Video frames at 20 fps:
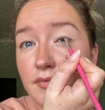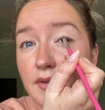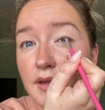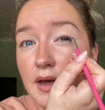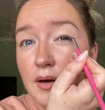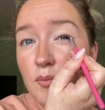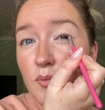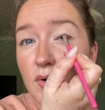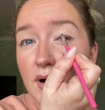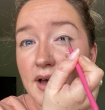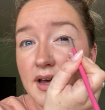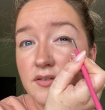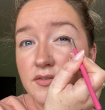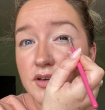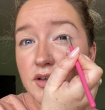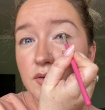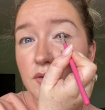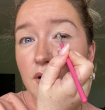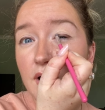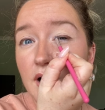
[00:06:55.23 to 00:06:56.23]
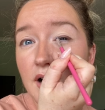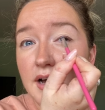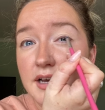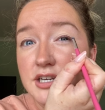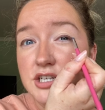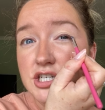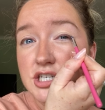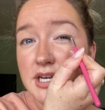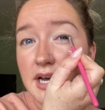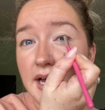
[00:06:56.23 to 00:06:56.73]
And whatever your eye
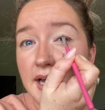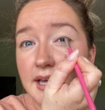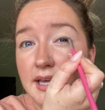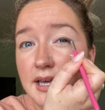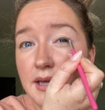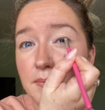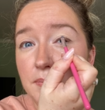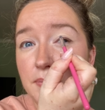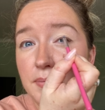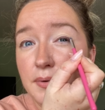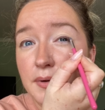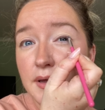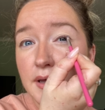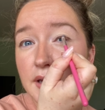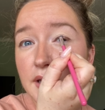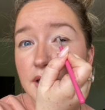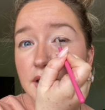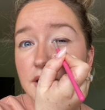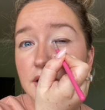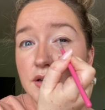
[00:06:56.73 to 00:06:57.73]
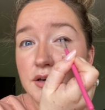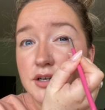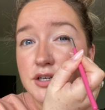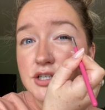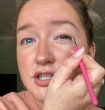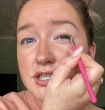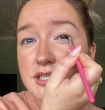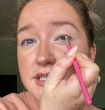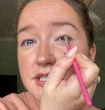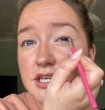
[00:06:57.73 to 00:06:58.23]
shape, you can
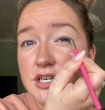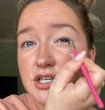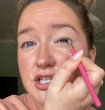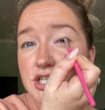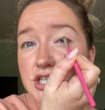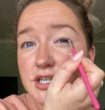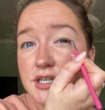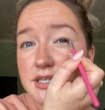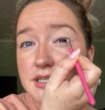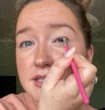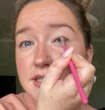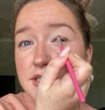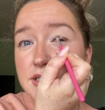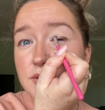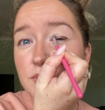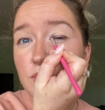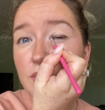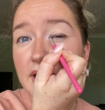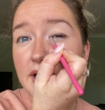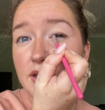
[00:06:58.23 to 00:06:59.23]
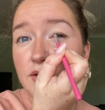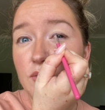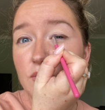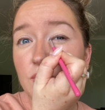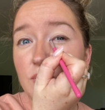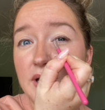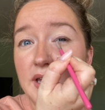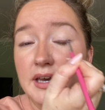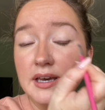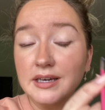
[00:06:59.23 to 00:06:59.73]
just adjust where your
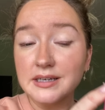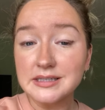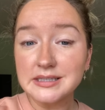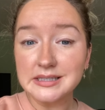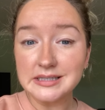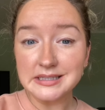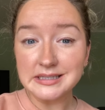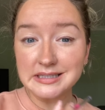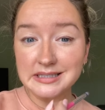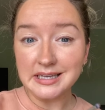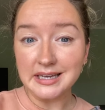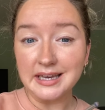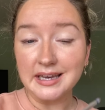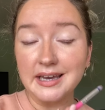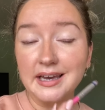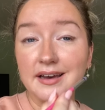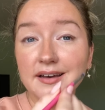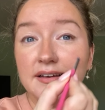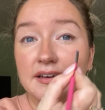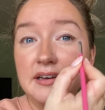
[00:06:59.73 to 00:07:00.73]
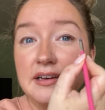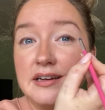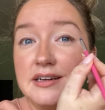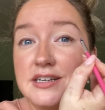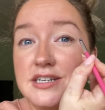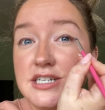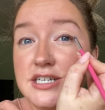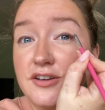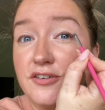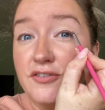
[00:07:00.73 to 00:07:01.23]
wings sit to